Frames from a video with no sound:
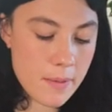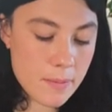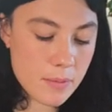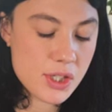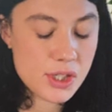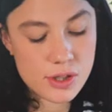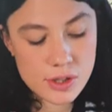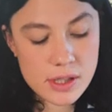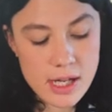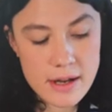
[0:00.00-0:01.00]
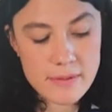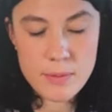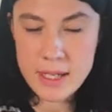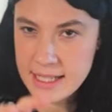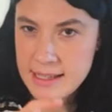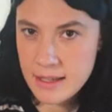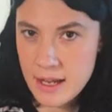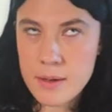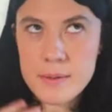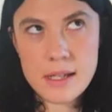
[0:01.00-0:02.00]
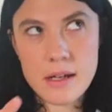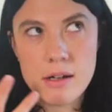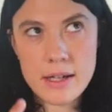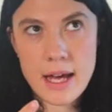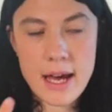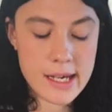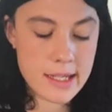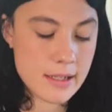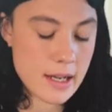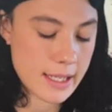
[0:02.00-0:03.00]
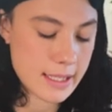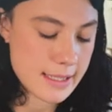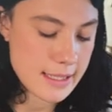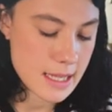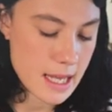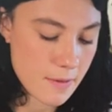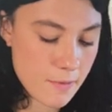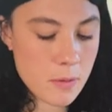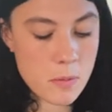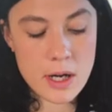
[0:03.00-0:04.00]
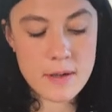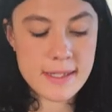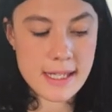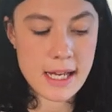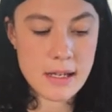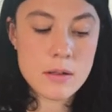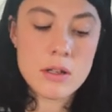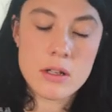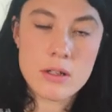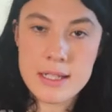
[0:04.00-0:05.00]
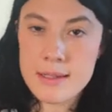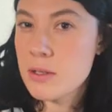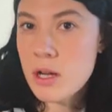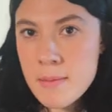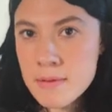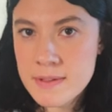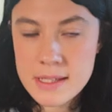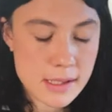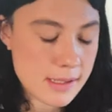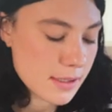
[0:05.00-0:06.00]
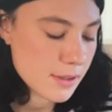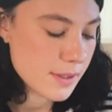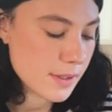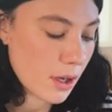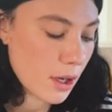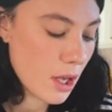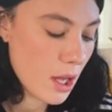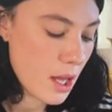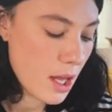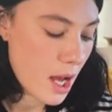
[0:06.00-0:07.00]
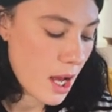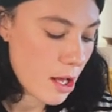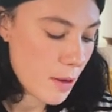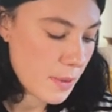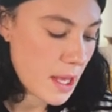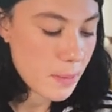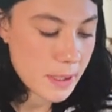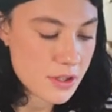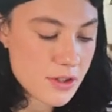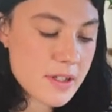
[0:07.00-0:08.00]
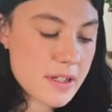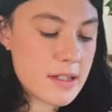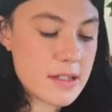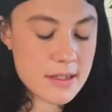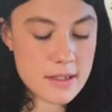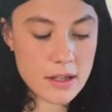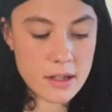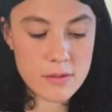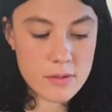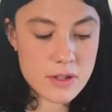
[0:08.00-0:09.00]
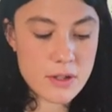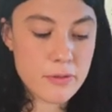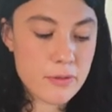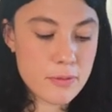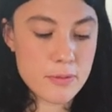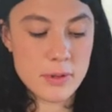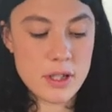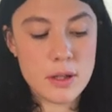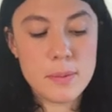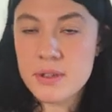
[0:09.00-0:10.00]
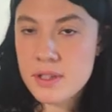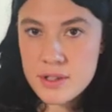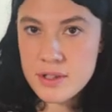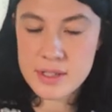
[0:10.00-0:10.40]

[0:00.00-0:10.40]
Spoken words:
which now when he said that, I was like, oh yeah, I can see that from what I've seen on Instagram of cine still. So, yeah, I'd be interested to sort of, you know, put the two